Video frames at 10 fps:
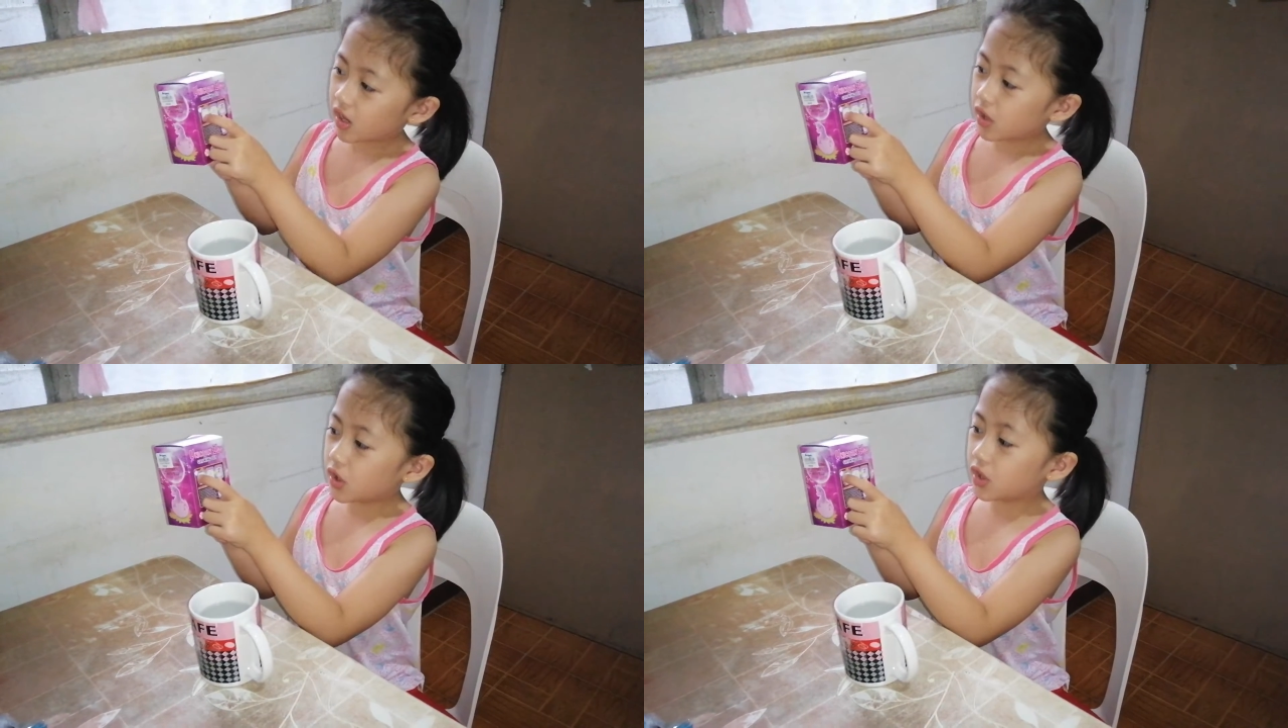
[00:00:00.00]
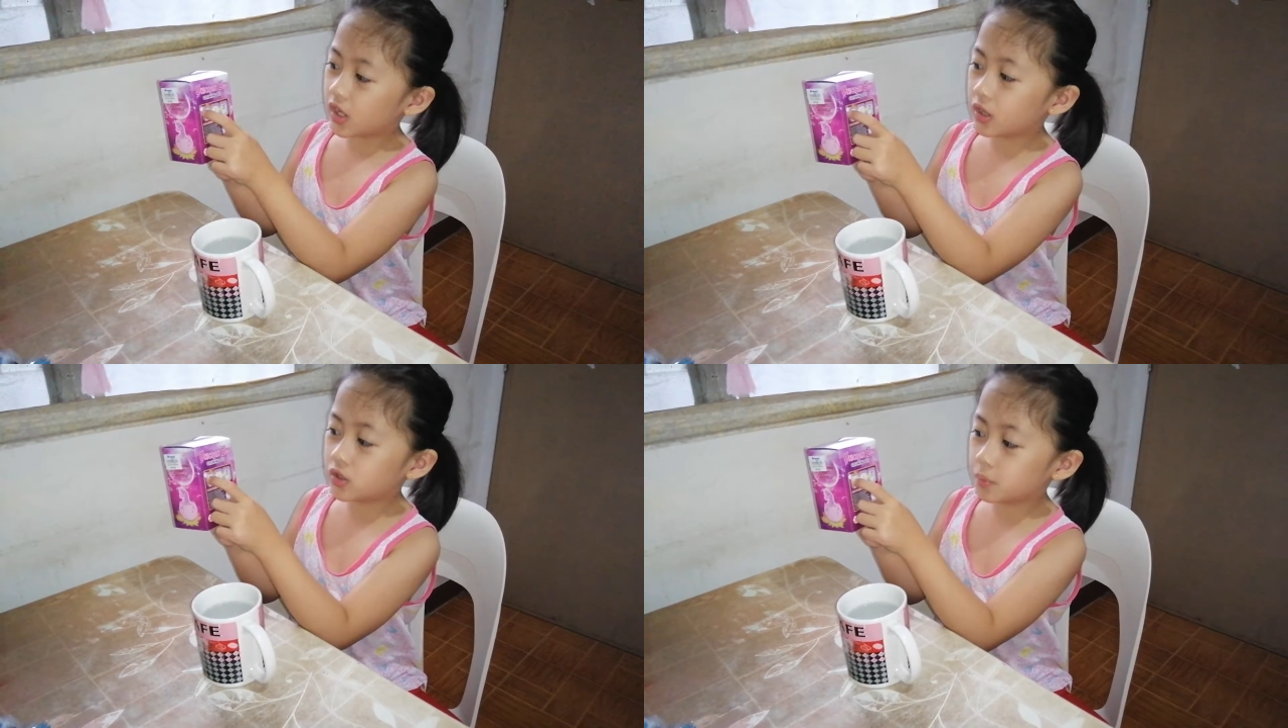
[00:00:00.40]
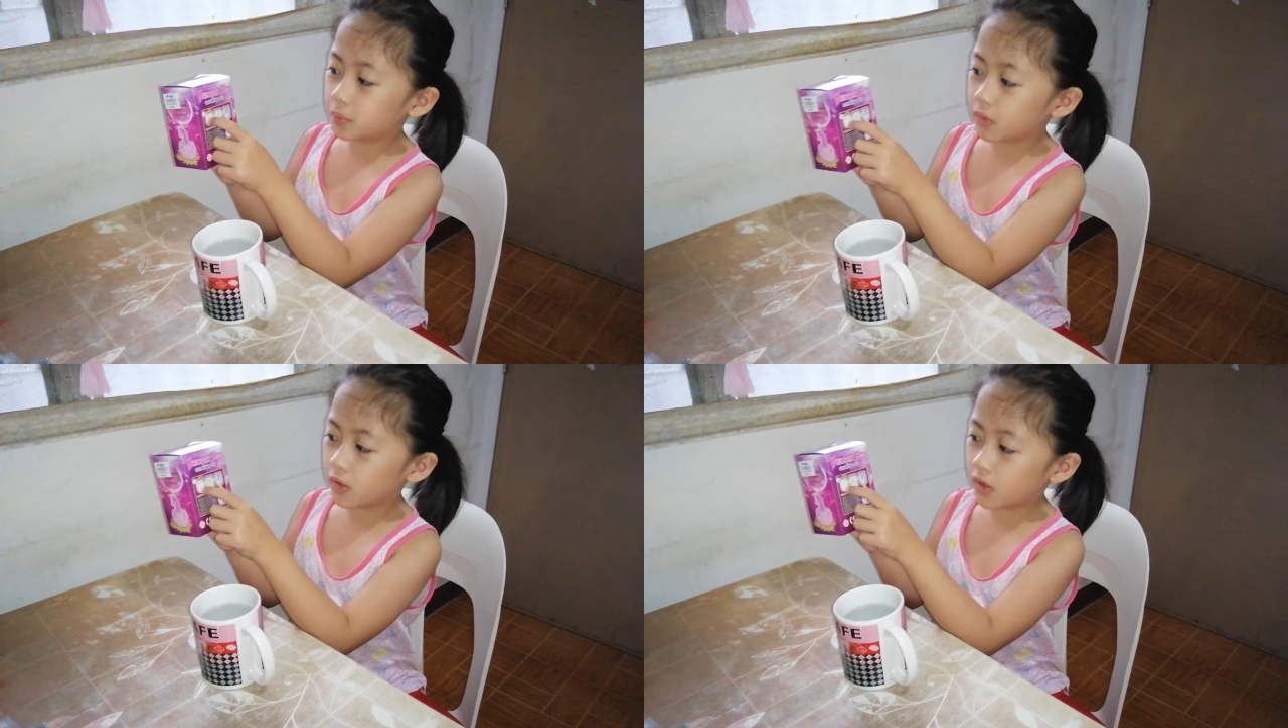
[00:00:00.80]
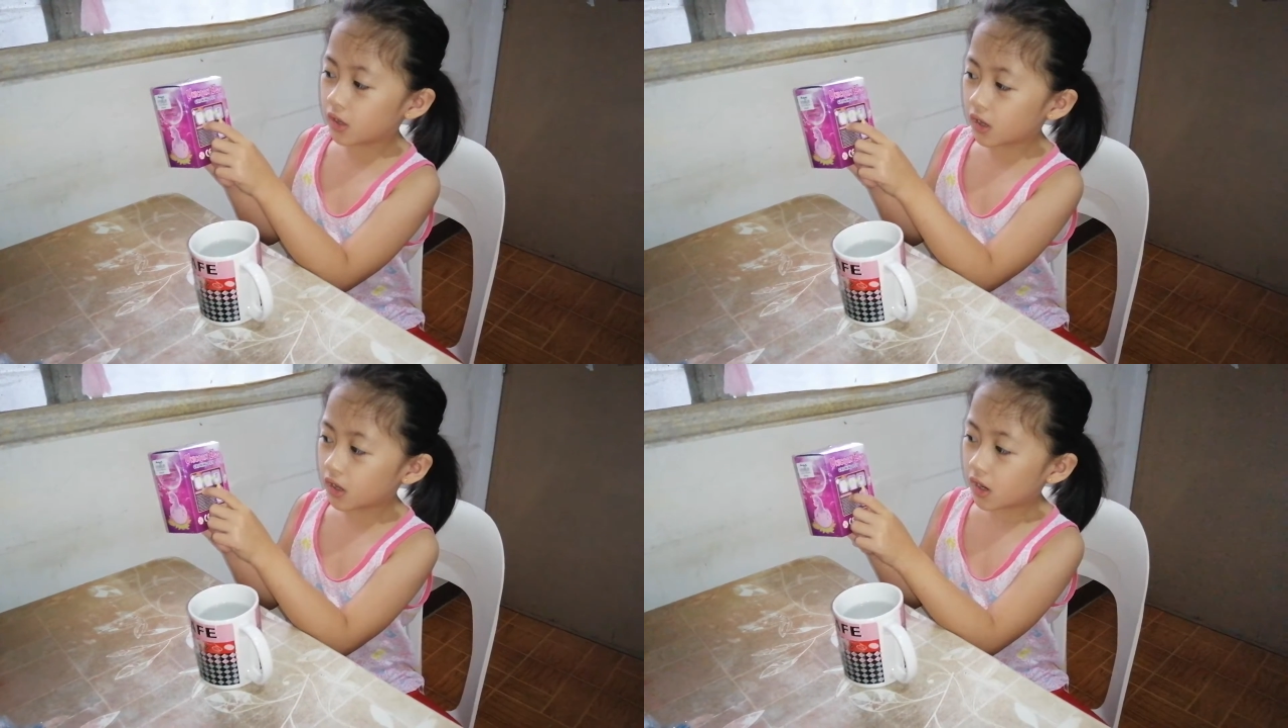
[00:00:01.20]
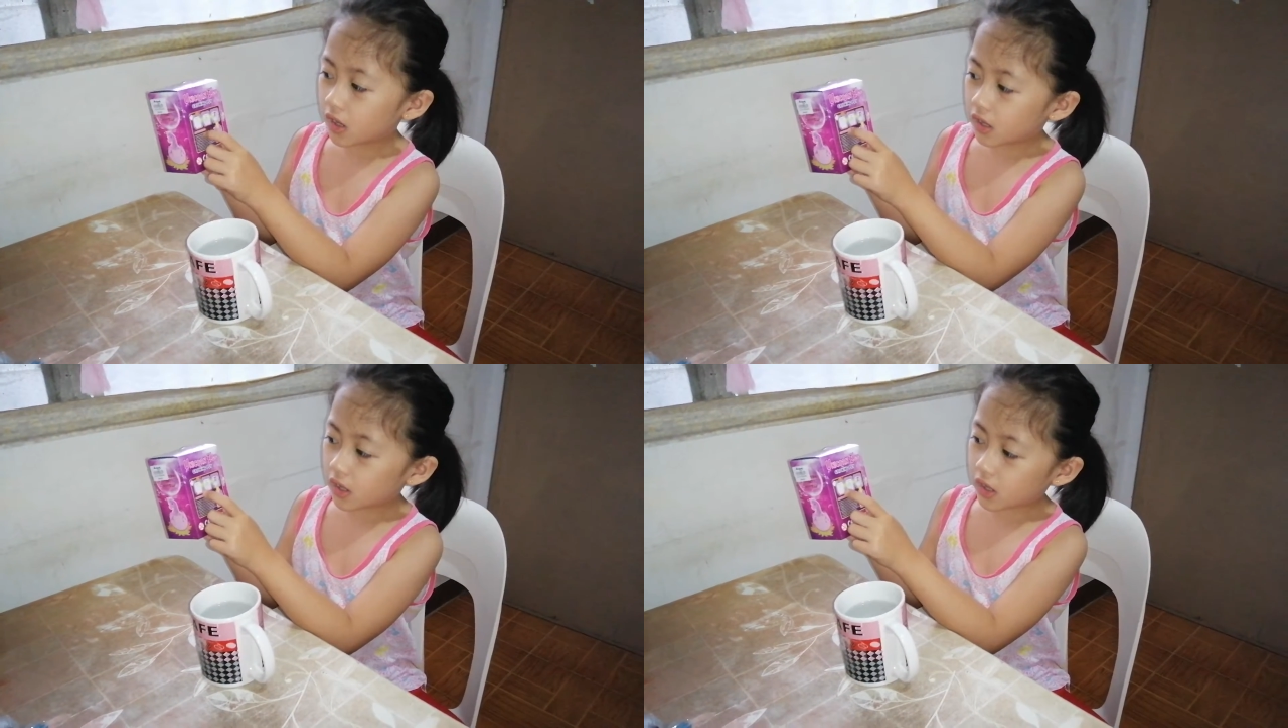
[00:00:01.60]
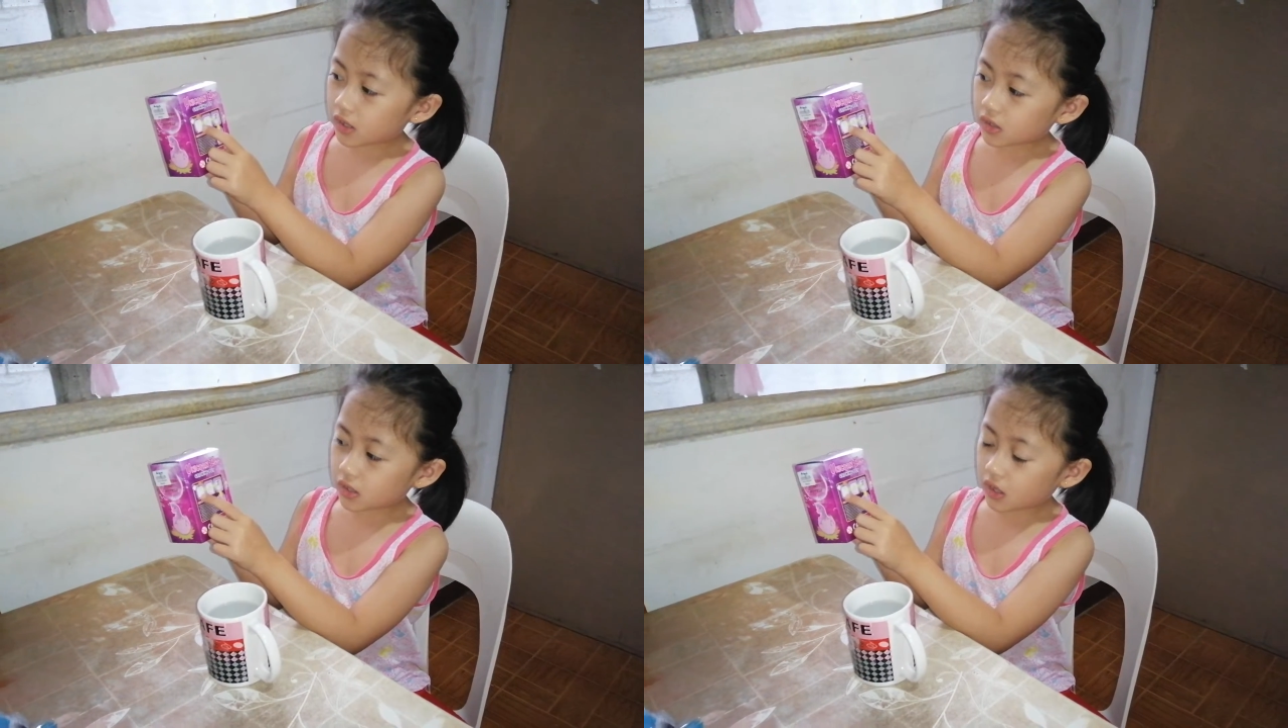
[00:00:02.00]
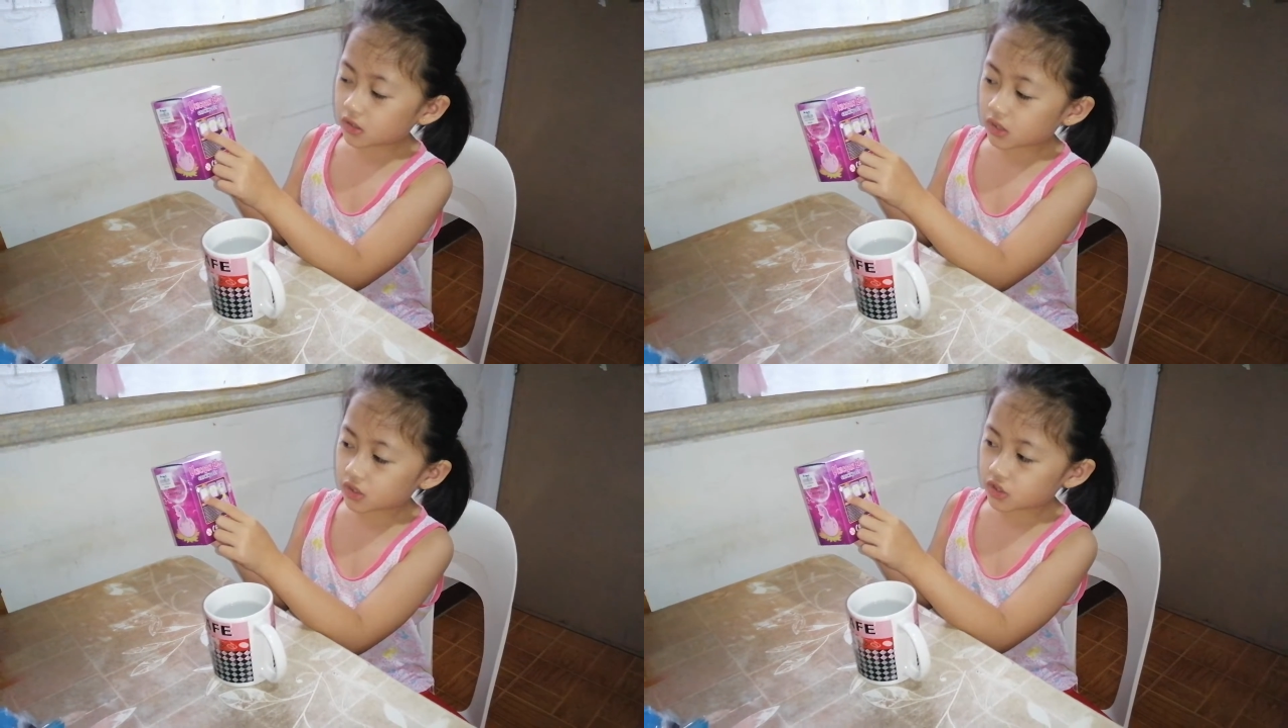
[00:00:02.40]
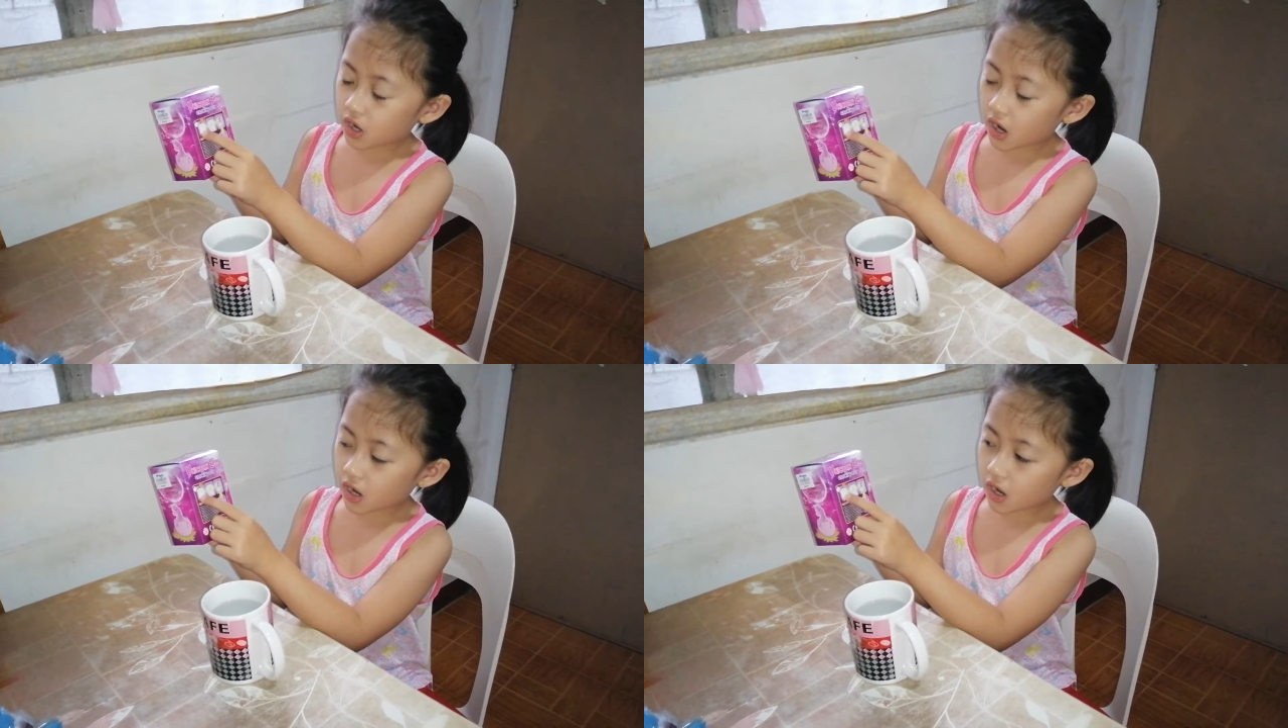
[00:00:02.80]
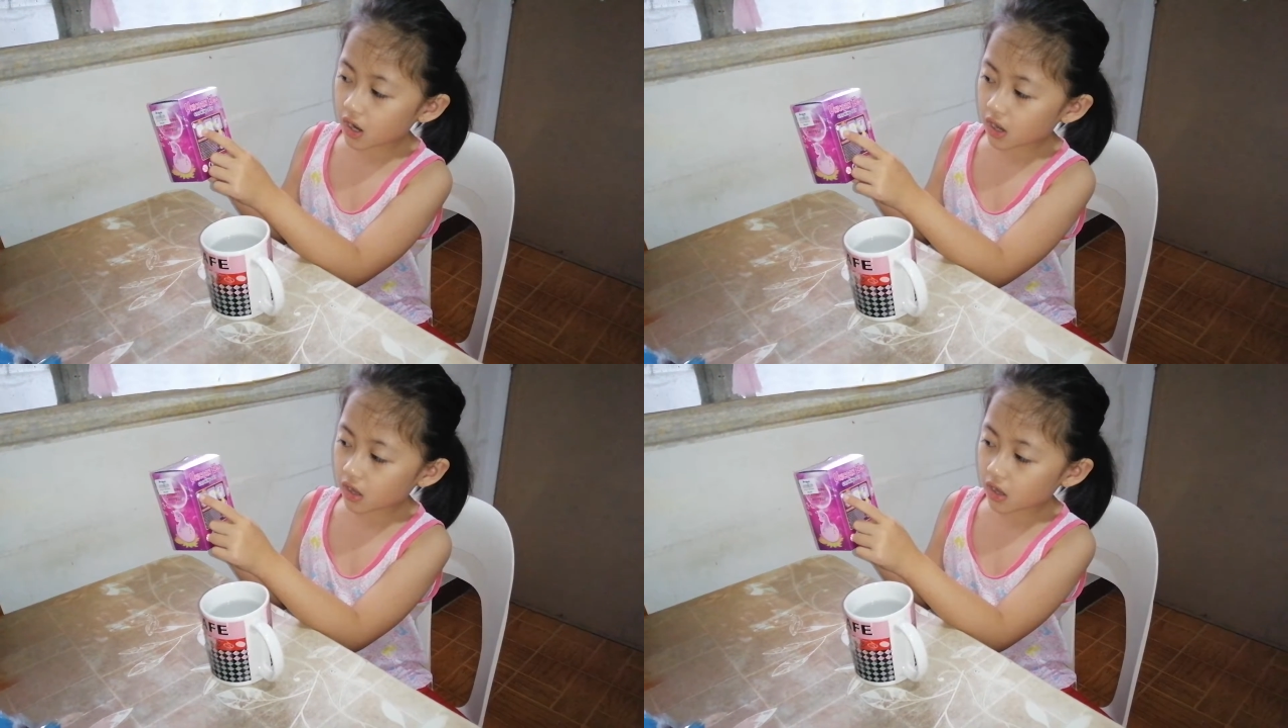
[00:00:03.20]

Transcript: you need to pour on the jar,